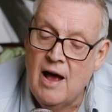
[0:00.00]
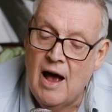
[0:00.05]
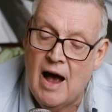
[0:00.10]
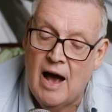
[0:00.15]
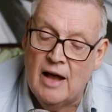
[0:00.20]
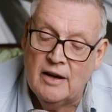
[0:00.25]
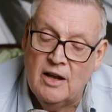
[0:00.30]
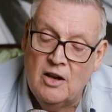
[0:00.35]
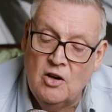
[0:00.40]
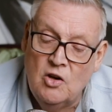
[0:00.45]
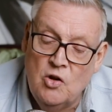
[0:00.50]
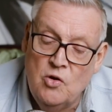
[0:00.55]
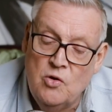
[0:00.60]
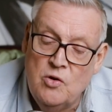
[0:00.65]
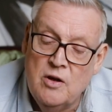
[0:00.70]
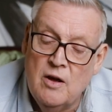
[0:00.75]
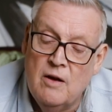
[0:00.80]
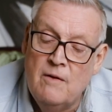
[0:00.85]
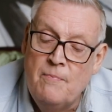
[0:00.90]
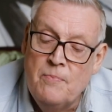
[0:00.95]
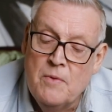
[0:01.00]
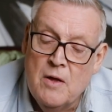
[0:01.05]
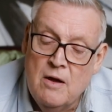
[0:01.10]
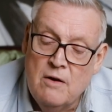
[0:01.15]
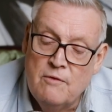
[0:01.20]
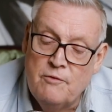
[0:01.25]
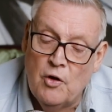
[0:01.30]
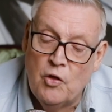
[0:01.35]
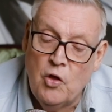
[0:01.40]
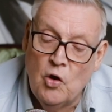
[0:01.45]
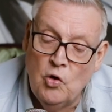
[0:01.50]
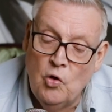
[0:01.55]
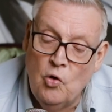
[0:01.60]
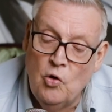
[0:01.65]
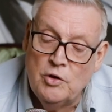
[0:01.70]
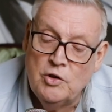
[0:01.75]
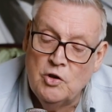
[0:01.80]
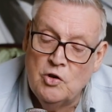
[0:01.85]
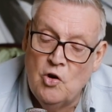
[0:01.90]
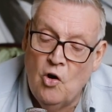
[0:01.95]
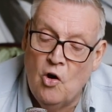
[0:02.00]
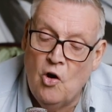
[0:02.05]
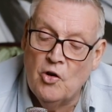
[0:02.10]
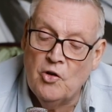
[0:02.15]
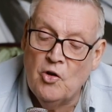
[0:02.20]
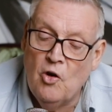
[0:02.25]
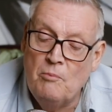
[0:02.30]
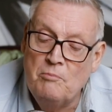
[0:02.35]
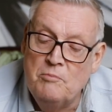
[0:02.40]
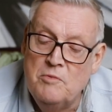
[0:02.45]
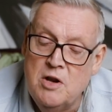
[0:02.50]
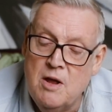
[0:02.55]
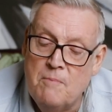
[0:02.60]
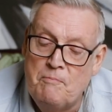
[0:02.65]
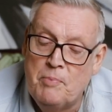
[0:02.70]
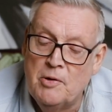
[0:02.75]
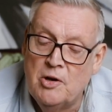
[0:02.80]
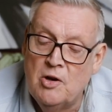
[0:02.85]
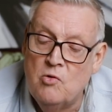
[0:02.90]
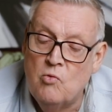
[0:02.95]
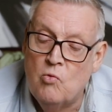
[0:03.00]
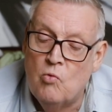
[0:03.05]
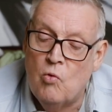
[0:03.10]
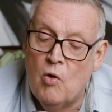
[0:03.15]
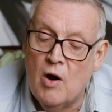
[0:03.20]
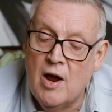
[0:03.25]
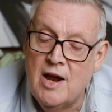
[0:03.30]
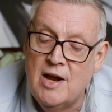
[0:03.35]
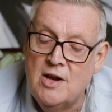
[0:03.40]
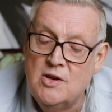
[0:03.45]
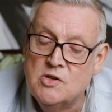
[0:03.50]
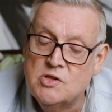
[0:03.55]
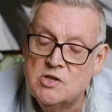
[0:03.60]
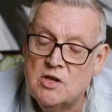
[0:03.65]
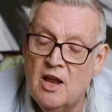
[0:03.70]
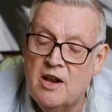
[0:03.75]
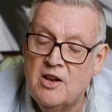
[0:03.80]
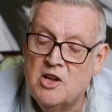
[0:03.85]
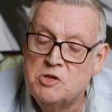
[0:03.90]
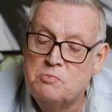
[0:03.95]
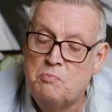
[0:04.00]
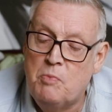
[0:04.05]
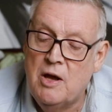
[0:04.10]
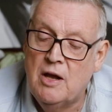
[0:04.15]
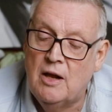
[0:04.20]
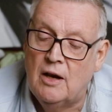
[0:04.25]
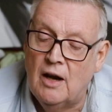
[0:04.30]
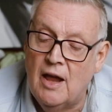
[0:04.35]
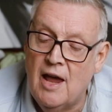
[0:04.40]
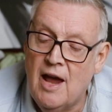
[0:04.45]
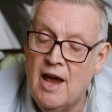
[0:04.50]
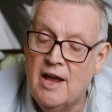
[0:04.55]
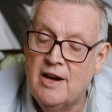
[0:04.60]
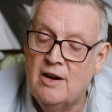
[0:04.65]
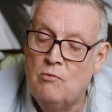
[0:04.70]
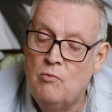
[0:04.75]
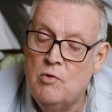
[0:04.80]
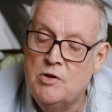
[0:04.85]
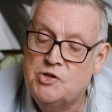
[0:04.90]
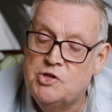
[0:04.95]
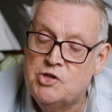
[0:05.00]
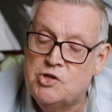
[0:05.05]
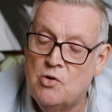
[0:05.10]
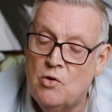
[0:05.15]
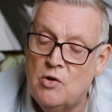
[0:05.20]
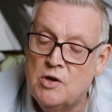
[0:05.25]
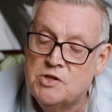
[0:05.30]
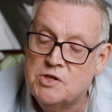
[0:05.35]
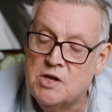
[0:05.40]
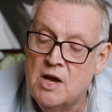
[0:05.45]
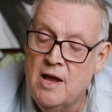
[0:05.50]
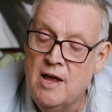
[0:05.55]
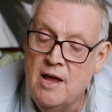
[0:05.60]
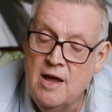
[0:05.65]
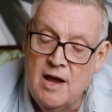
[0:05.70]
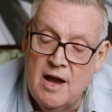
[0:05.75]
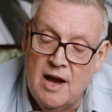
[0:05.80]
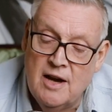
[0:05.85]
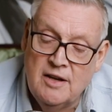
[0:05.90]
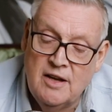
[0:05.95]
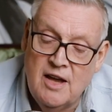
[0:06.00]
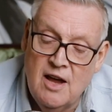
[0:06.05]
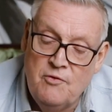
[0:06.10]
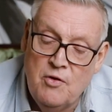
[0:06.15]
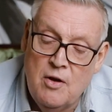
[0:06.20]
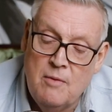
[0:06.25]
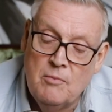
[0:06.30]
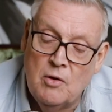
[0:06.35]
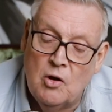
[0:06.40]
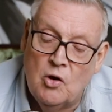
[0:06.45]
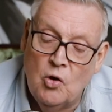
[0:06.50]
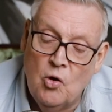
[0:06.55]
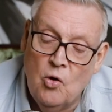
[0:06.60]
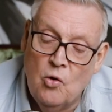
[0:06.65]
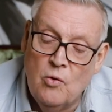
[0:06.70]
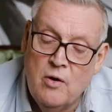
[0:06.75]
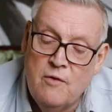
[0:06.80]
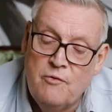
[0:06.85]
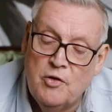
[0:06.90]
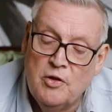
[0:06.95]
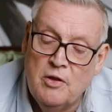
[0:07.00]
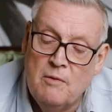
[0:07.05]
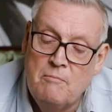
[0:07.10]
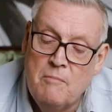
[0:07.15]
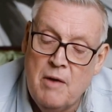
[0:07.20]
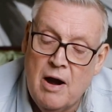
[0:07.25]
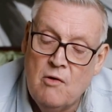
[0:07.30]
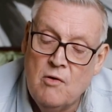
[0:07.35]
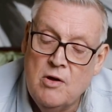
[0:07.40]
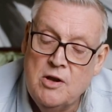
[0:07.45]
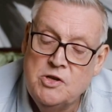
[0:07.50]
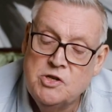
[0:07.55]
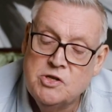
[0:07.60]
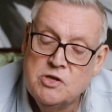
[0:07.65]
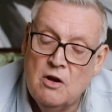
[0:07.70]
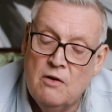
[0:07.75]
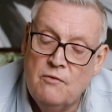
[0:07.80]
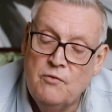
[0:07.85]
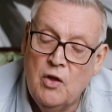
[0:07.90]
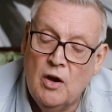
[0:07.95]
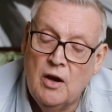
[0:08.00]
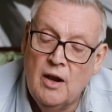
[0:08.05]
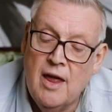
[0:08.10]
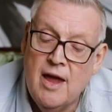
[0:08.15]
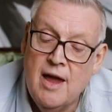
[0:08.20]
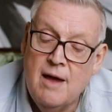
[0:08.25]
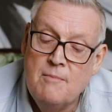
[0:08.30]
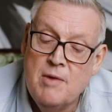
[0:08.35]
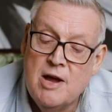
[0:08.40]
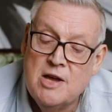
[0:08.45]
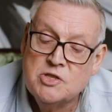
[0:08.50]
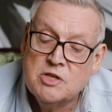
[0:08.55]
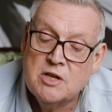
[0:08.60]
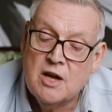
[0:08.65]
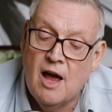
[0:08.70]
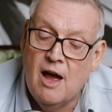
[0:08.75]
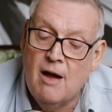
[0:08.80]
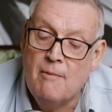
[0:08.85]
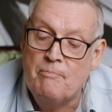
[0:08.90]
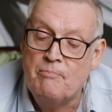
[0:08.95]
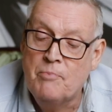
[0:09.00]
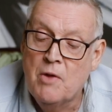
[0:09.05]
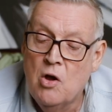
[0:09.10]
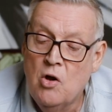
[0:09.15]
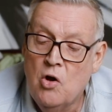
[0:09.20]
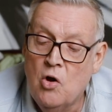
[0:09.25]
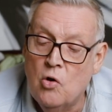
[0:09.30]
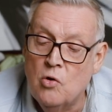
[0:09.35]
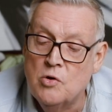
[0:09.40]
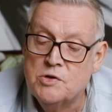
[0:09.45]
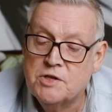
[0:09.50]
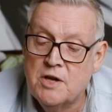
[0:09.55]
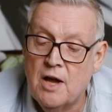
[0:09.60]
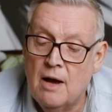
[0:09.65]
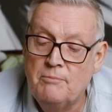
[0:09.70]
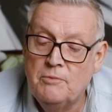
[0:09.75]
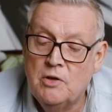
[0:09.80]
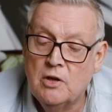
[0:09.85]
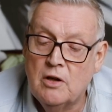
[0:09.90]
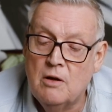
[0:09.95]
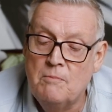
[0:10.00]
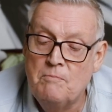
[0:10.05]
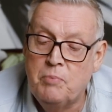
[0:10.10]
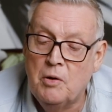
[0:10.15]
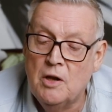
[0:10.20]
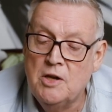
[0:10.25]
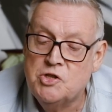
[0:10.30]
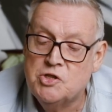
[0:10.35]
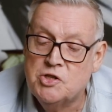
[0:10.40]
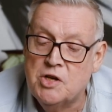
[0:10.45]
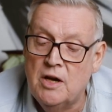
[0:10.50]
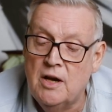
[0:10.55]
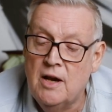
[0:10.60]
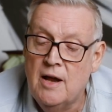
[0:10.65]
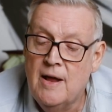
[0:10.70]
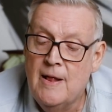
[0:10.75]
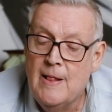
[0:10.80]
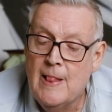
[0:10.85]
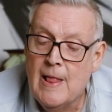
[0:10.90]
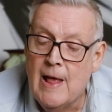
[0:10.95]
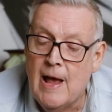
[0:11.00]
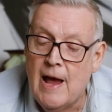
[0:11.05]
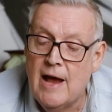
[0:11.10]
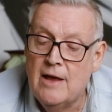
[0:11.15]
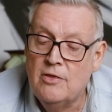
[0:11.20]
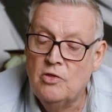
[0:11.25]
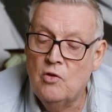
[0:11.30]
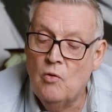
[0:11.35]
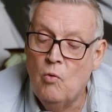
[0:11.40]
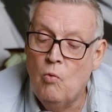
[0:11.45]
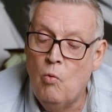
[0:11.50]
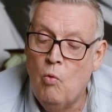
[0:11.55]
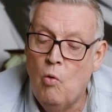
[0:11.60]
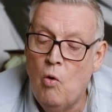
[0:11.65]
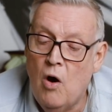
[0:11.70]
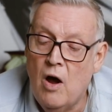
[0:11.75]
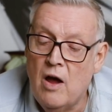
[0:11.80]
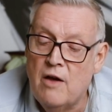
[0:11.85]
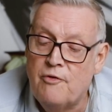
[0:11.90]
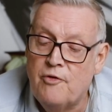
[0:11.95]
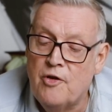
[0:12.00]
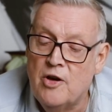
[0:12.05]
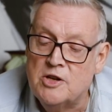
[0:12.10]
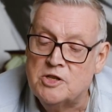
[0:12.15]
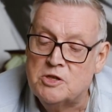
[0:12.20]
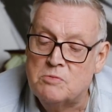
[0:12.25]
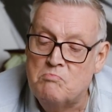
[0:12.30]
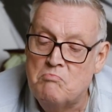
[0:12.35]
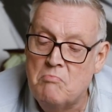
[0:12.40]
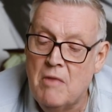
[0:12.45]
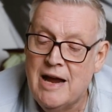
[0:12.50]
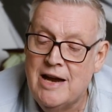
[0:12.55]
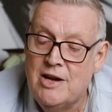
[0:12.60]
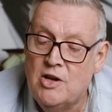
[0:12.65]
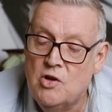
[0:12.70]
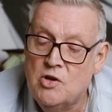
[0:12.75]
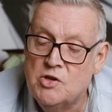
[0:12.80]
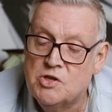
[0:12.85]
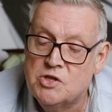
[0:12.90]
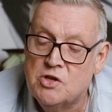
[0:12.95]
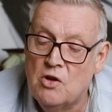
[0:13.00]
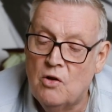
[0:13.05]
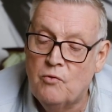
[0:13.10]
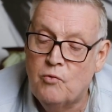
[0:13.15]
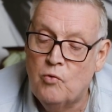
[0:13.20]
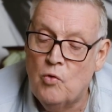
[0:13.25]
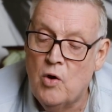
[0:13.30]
"Hallelujah, for the Lord God omnipotent reigns. Let us be glad and rejoice and give him glory, for the marriage of the Lamb has come to completion, and the wife has made herself